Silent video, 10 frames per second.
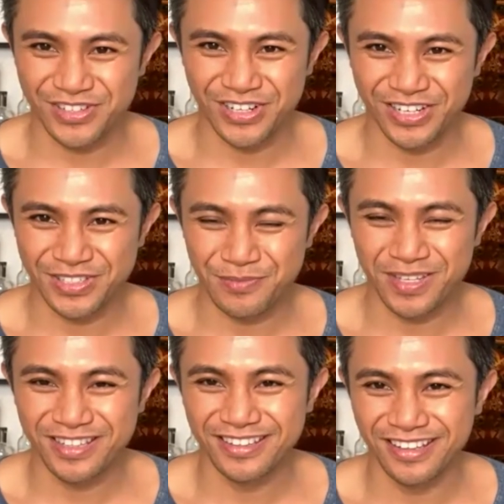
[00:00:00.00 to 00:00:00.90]
It's
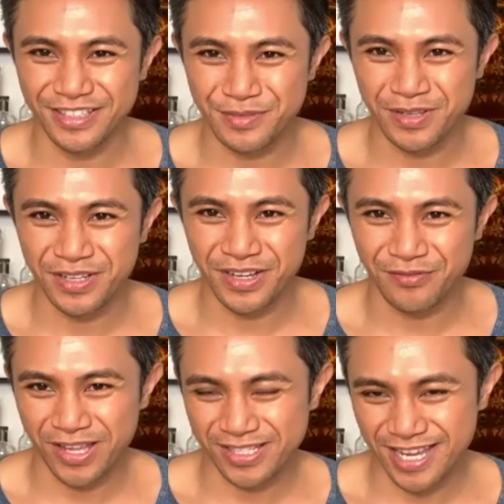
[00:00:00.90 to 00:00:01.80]
been a
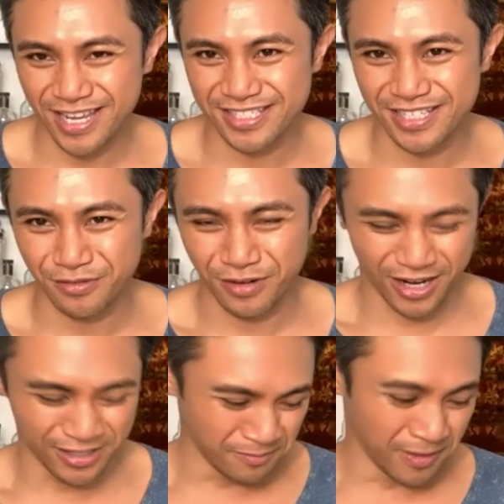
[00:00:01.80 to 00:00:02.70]
fantastic
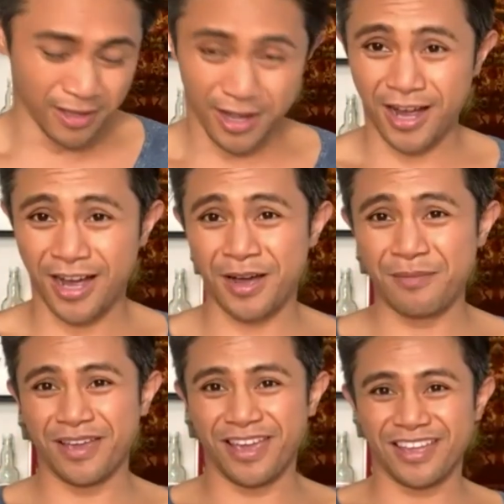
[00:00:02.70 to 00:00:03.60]
ride.
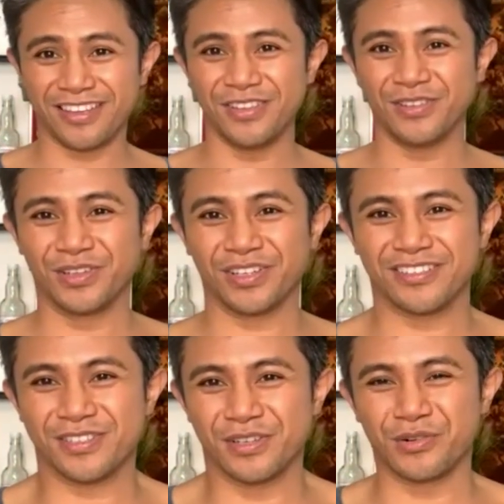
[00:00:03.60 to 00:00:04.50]
And you look
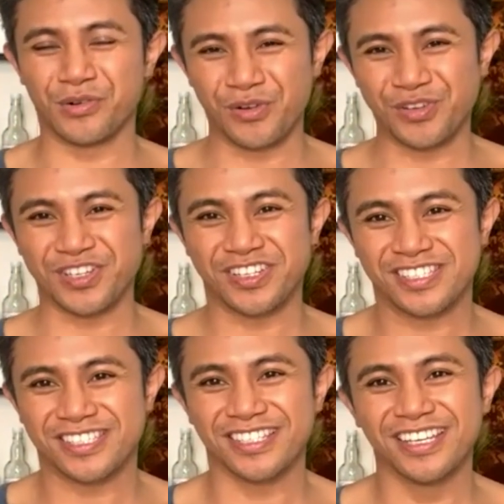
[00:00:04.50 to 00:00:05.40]
so
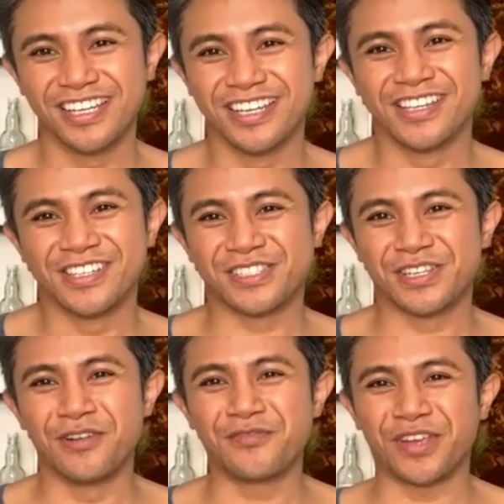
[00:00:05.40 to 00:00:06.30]
gorgeous,
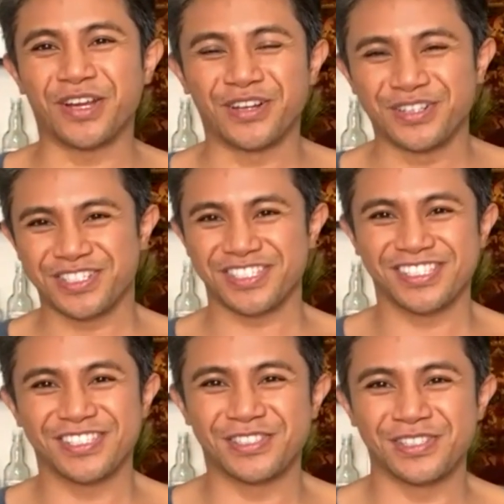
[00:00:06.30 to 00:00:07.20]
so
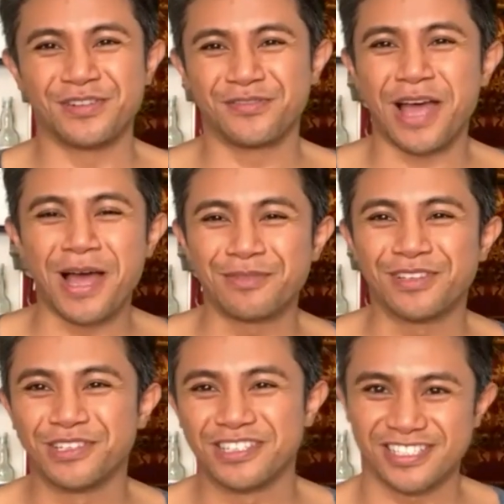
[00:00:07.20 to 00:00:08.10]
fierce, so
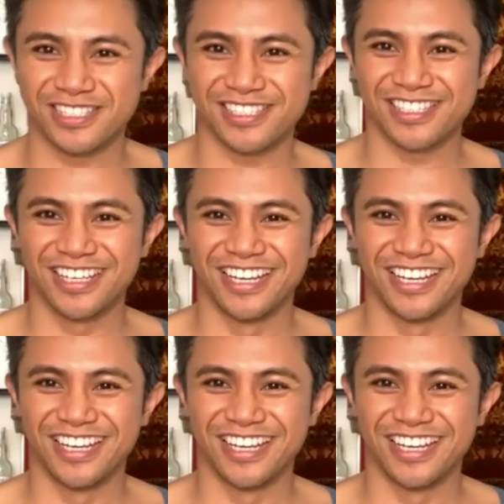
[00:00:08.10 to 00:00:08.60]
fabulous.